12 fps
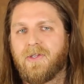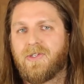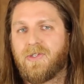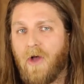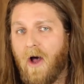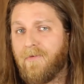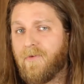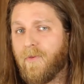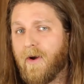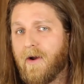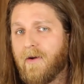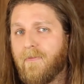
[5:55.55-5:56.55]
the
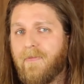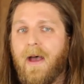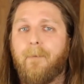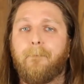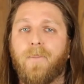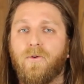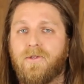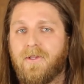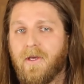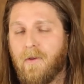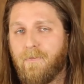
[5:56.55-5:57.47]
software that boots the